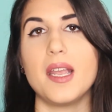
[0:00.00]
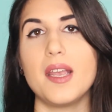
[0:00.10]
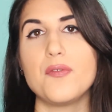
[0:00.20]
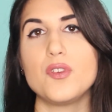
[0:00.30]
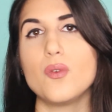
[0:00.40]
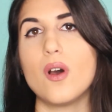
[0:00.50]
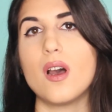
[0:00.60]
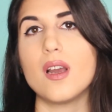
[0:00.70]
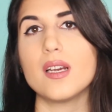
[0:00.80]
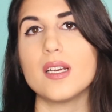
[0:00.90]
if you
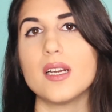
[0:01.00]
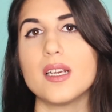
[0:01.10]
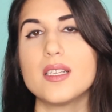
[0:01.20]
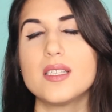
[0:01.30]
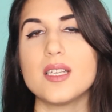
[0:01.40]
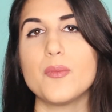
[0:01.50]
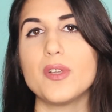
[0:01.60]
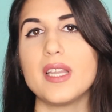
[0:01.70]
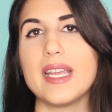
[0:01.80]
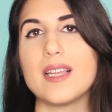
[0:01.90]
are
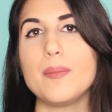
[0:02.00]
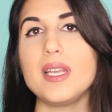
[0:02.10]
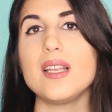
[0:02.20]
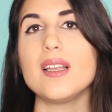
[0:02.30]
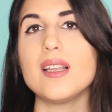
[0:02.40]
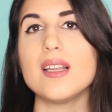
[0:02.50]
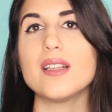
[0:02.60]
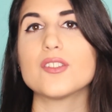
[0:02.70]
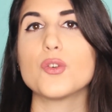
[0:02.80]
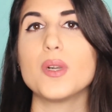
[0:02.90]
someone like me
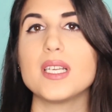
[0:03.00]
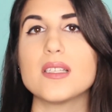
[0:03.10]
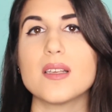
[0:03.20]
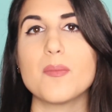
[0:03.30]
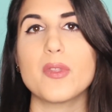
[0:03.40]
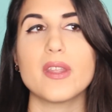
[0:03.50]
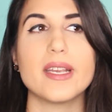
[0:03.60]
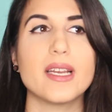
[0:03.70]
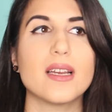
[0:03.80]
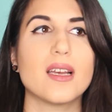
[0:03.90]
in
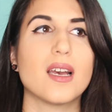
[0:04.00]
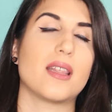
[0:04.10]
20-something